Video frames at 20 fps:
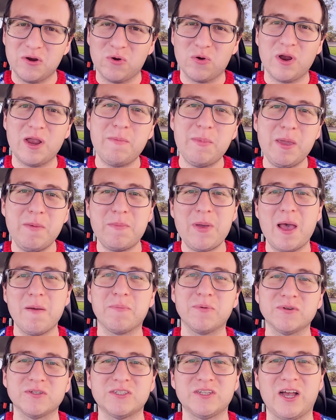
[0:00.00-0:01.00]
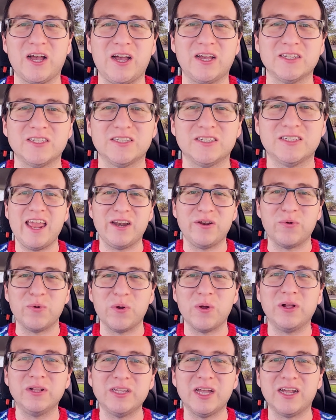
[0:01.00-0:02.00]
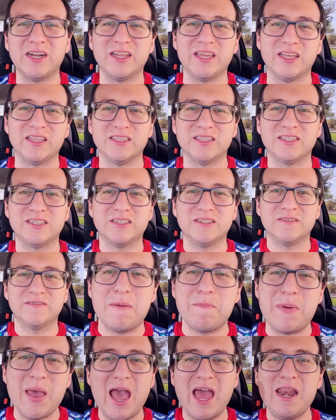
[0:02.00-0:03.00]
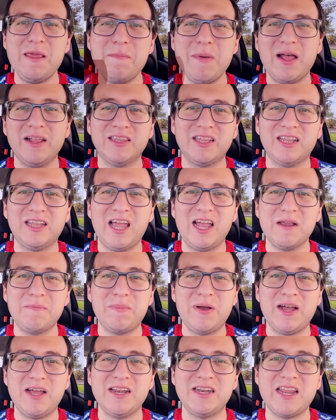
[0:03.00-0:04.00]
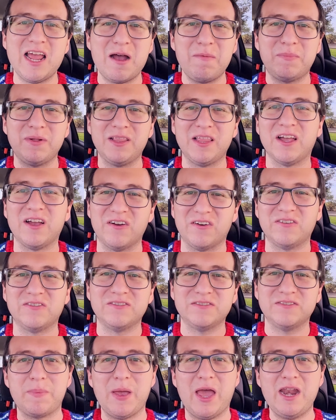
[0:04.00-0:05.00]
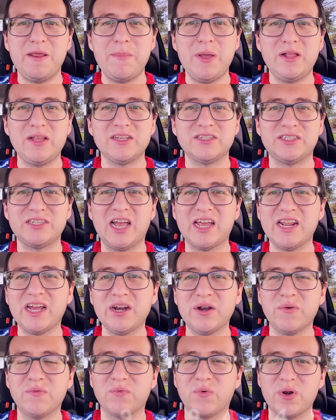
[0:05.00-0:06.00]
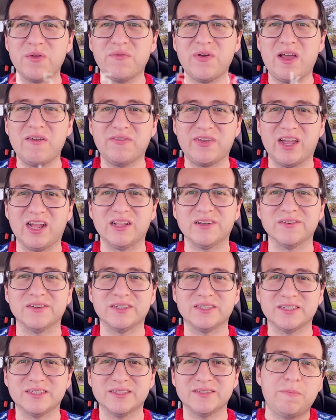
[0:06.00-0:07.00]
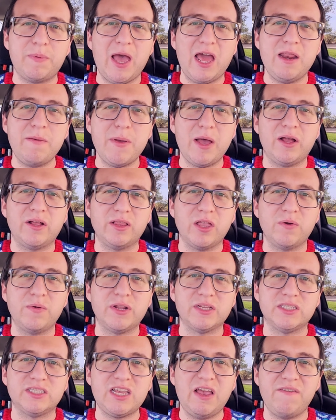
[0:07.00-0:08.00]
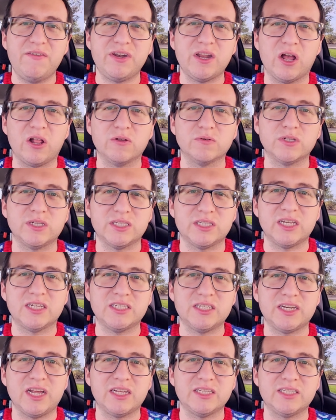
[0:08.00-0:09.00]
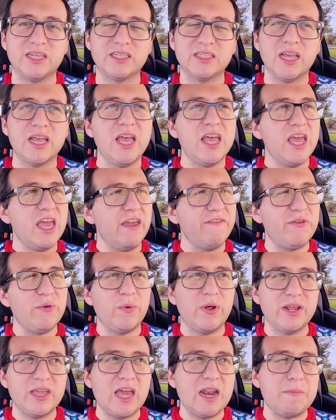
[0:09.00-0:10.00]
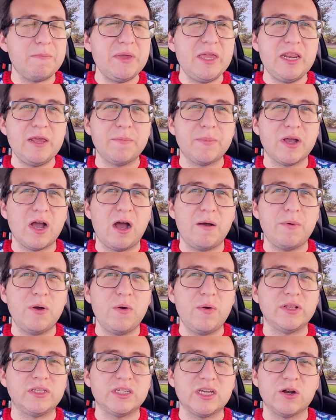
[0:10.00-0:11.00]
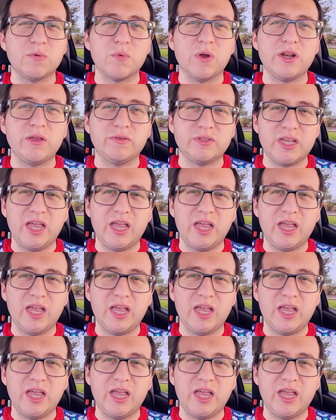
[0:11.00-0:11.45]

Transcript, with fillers: creamy pepper sauce, and grilled onions. And patty melt the like button down below. patty melt is 945 calories. The patty melt alone is $7.69. If you wanna get a medium combo, it's gonna run you